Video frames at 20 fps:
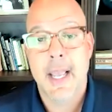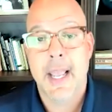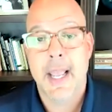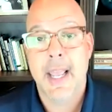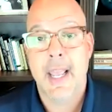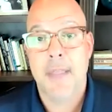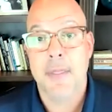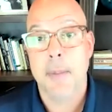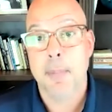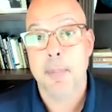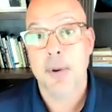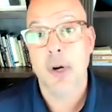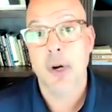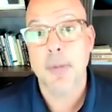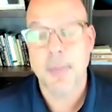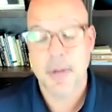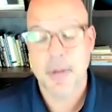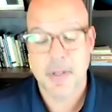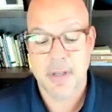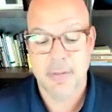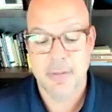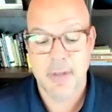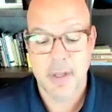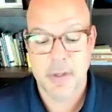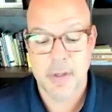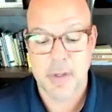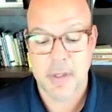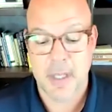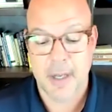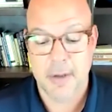and the purpose of
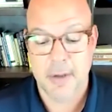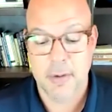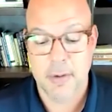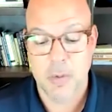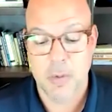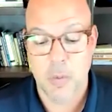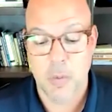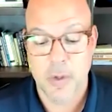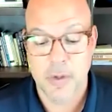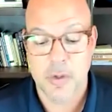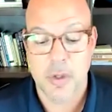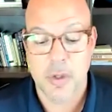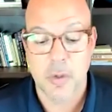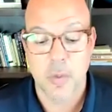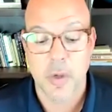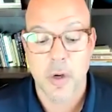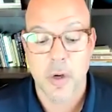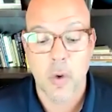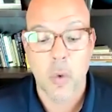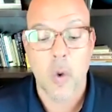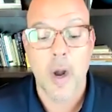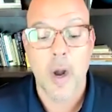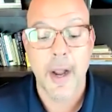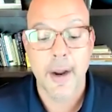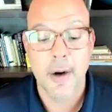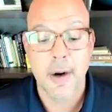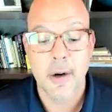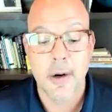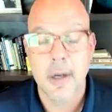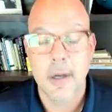this standard was to
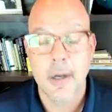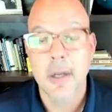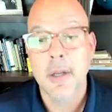require